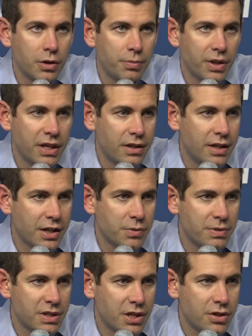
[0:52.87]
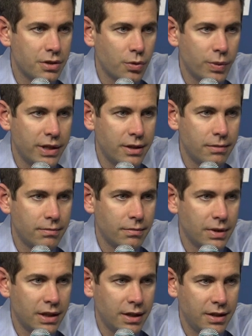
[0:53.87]
You play the next possession to win it,
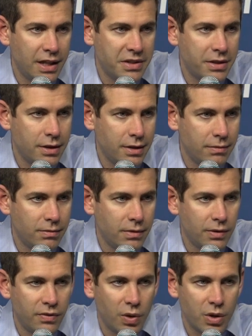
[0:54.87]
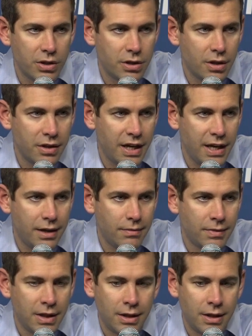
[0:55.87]
and that's it. You focus on that.